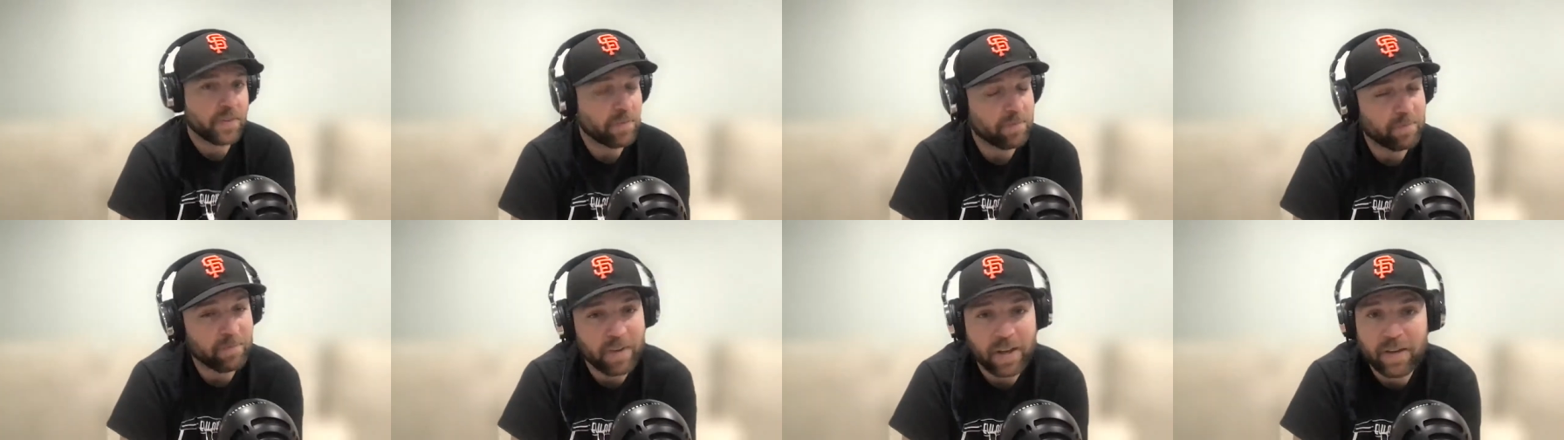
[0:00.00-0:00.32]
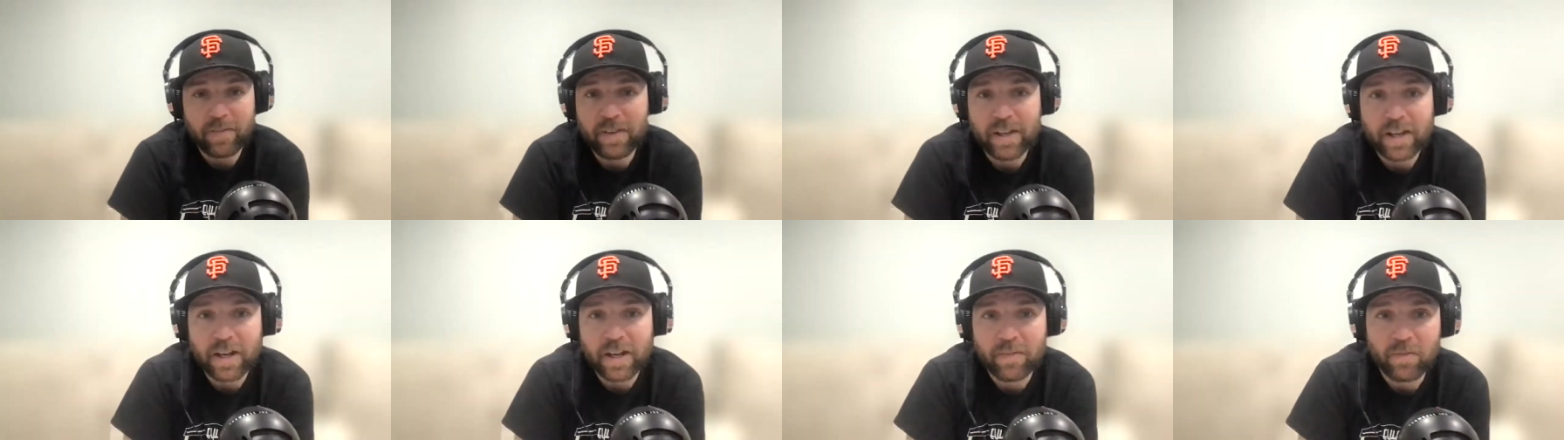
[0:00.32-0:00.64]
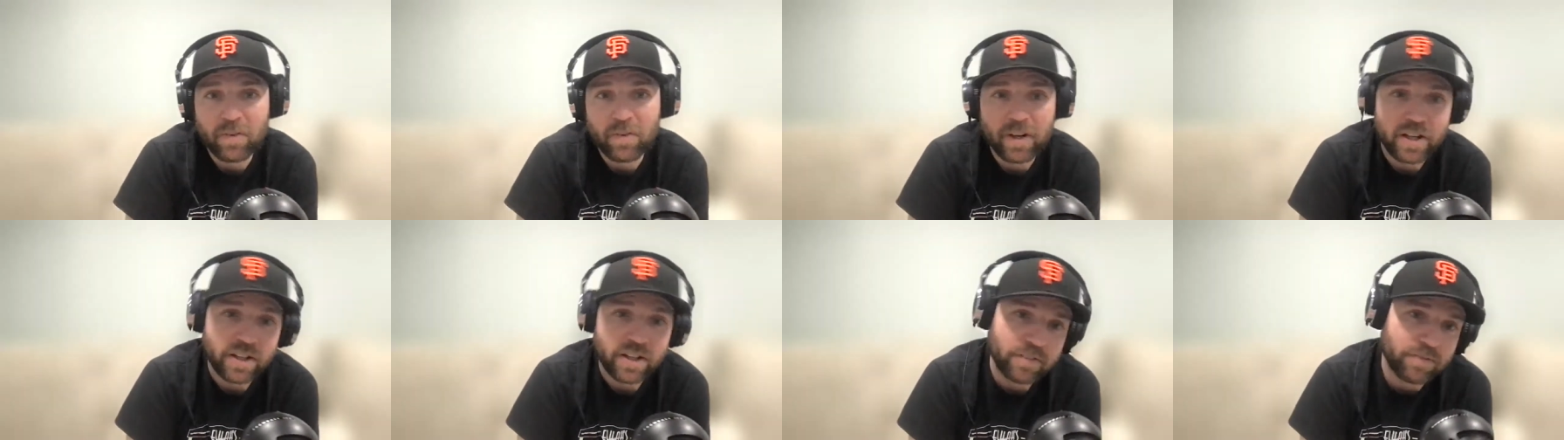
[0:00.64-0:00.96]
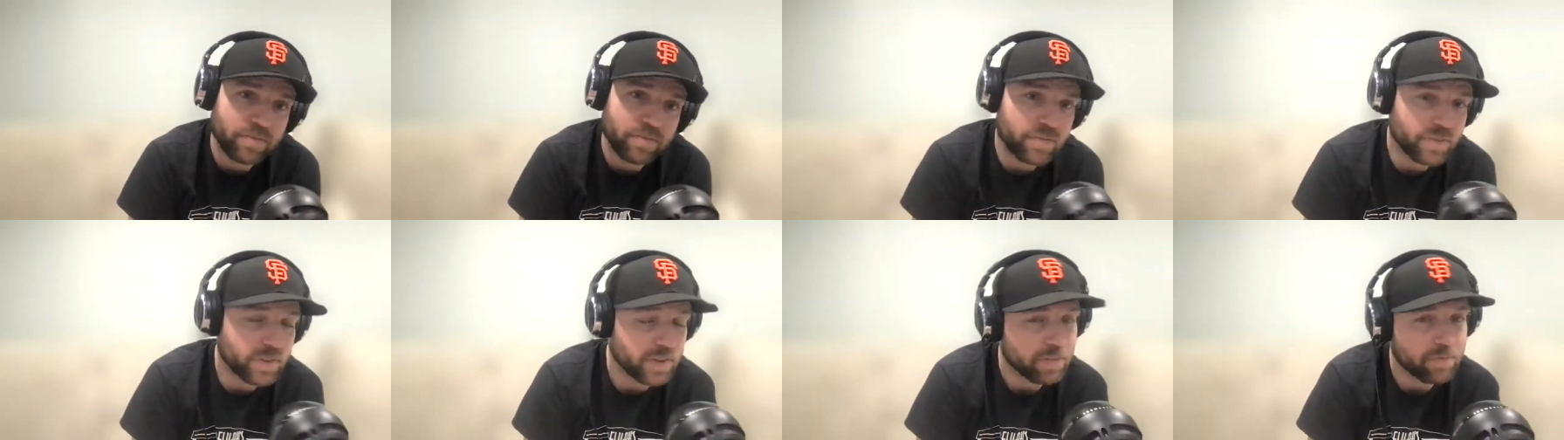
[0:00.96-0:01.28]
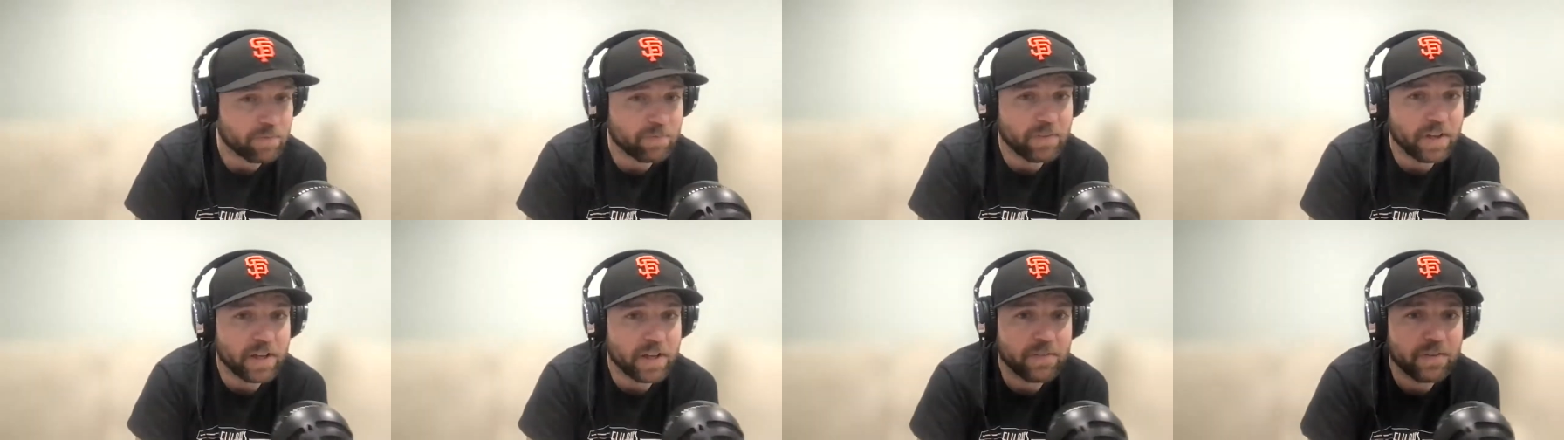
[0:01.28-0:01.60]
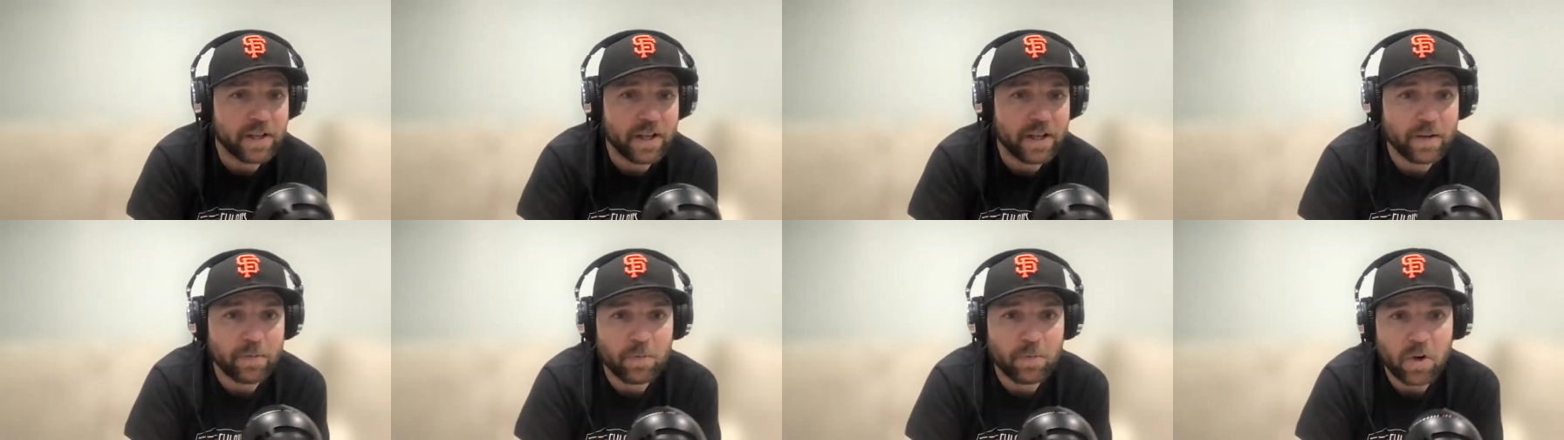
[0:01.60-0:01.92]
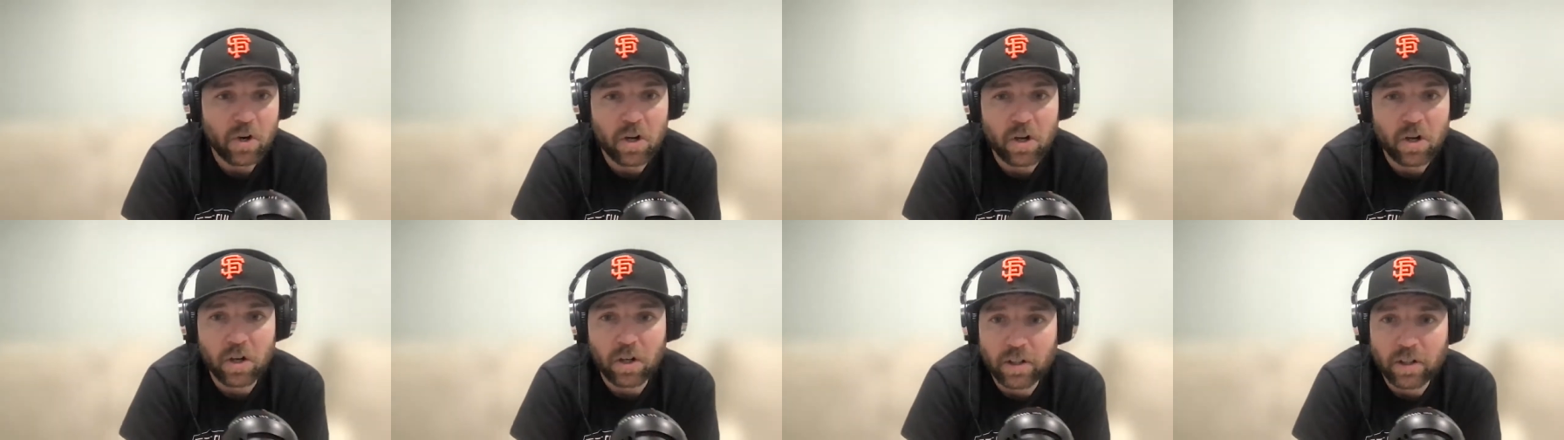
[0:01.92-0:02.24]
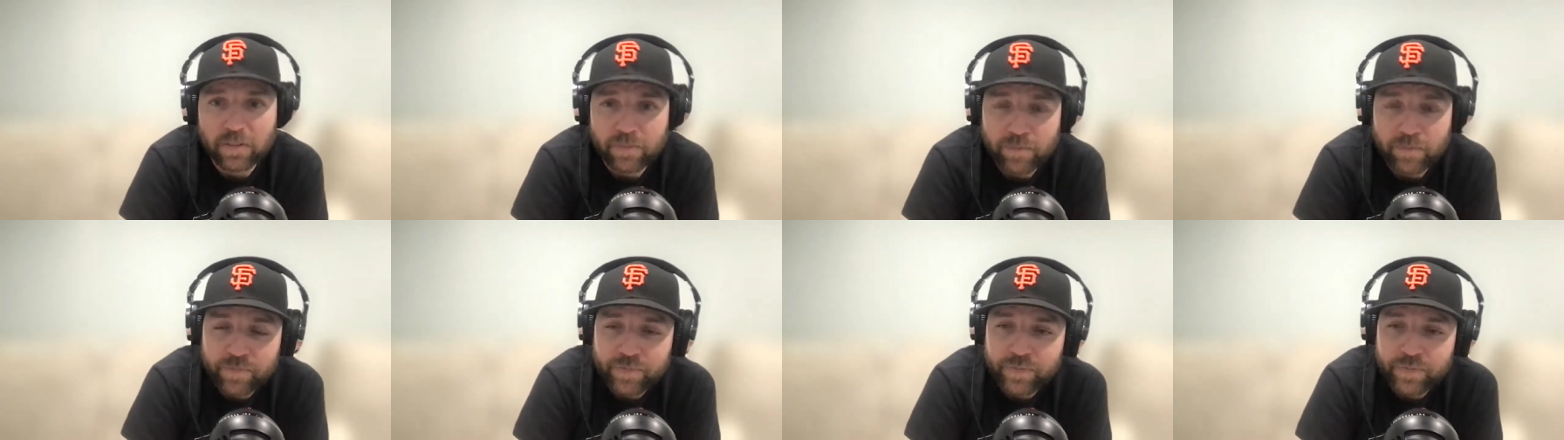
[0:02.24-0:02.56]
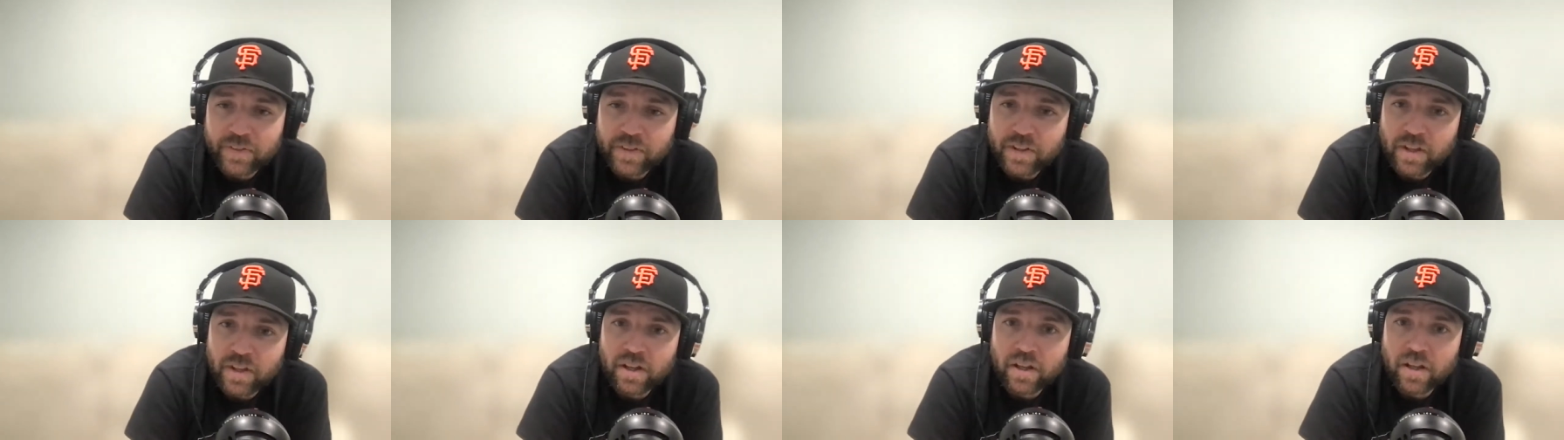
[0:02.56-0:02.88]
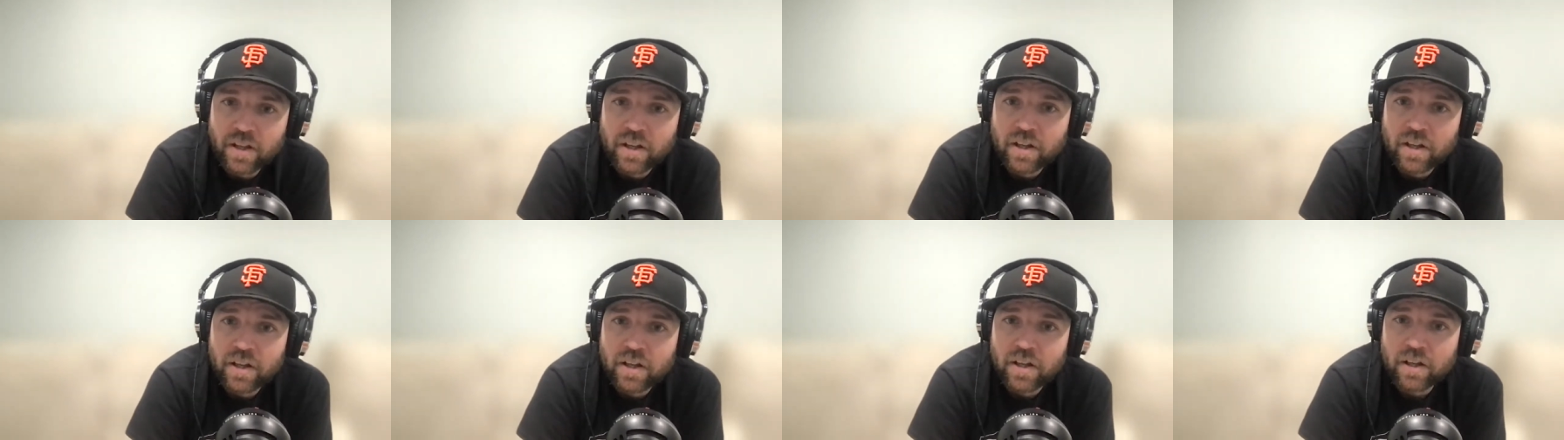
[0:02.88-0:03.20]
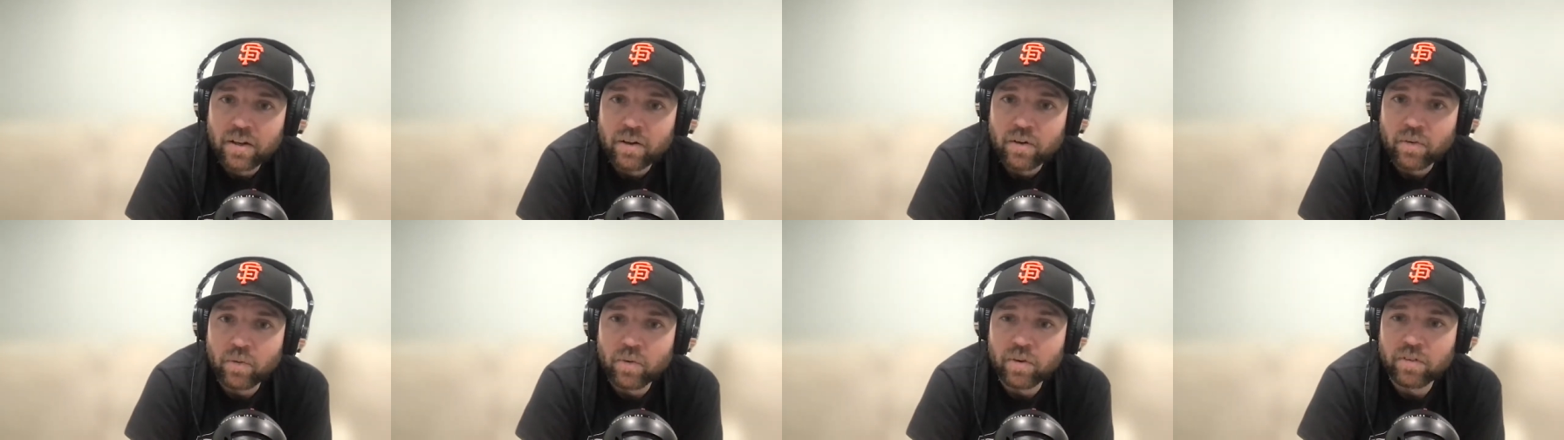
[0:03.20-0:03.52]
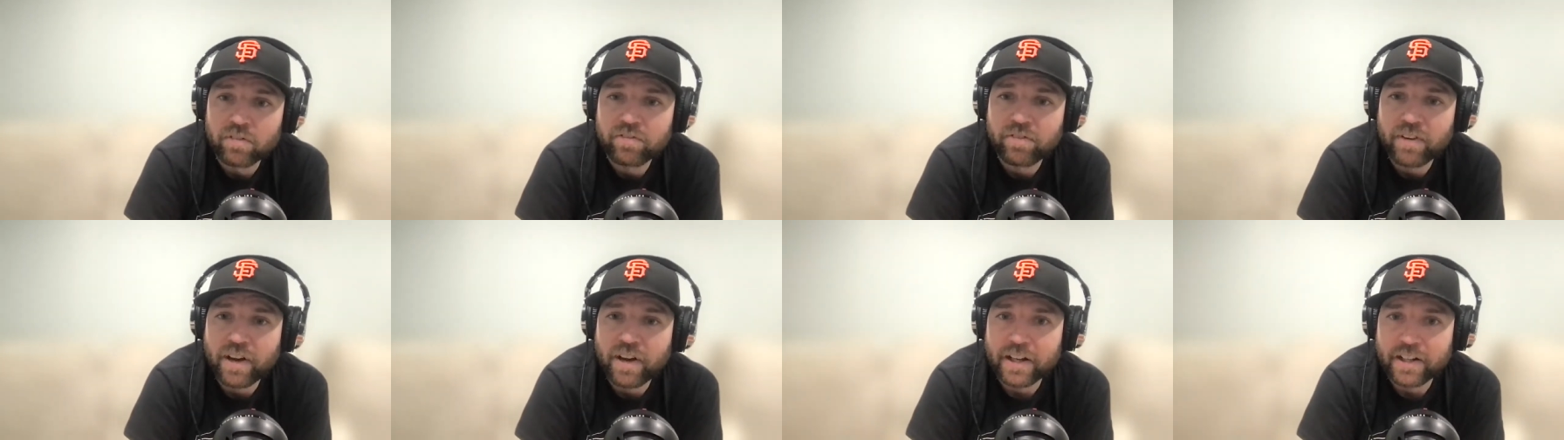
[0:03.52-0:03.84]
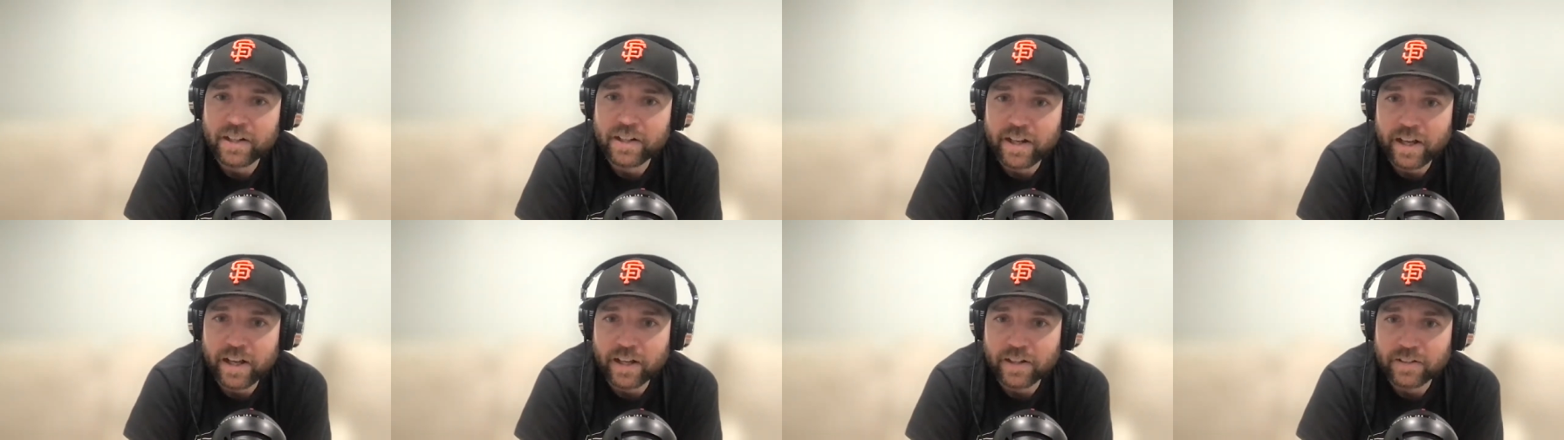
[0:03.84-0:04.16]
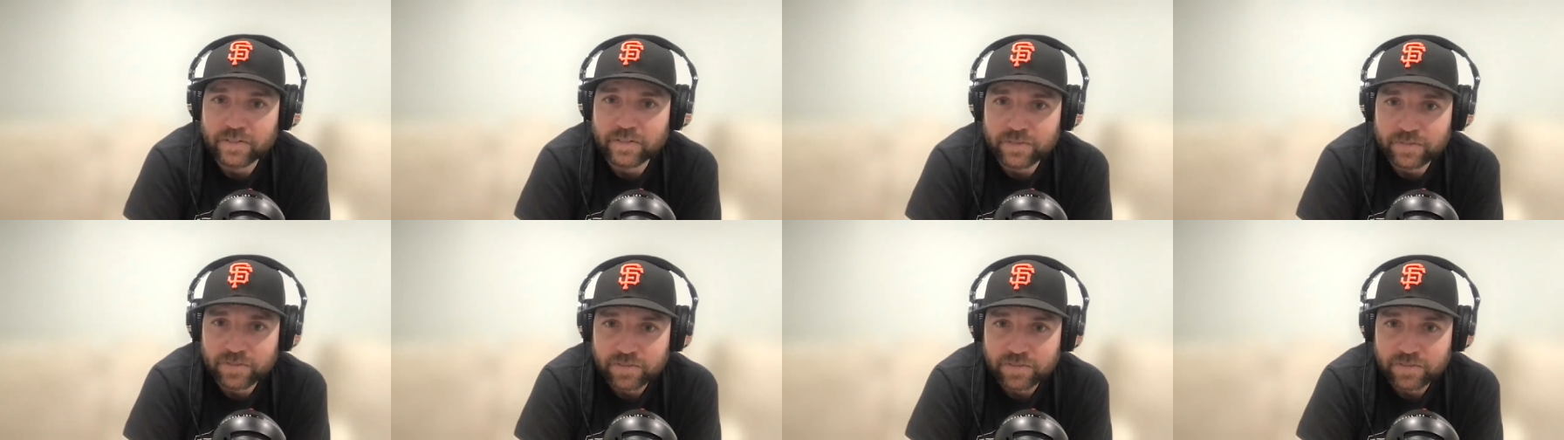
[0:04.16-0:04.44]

Maybe I'm right. Maybe I'm wrong. We'll find out.